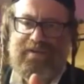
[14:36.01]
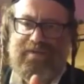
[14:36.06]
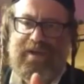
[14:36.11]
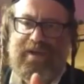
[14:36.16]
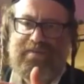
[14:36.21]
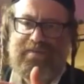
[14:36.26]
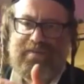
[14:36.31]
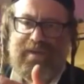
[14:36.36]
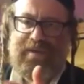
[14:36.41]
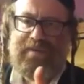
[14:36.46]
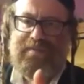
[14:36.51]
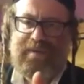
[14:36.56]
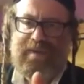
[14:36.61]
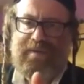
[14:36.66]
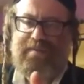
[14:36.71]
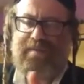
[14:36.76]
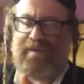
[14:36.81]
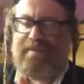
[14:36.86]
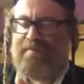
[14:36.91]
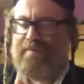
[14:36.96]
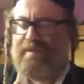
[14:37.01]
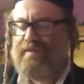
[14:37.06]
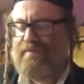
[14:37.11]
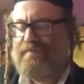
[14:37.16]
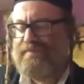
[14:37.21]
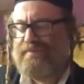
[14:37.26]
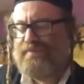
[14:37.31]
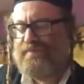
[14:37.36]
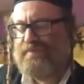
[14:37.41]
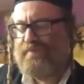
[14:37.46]
right? Meat, meat, meat,
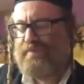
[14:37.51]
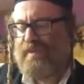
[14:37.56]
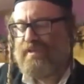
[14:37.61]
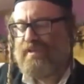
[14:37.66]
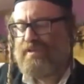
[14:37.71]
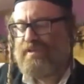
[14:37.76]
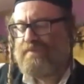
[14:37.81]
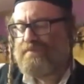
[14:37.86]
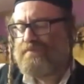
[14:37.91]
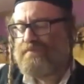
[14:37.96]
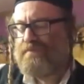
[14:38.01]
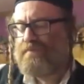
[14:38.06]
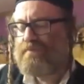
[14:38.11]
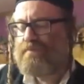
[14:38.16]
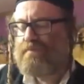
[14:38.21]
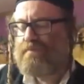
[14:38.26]
meat dish.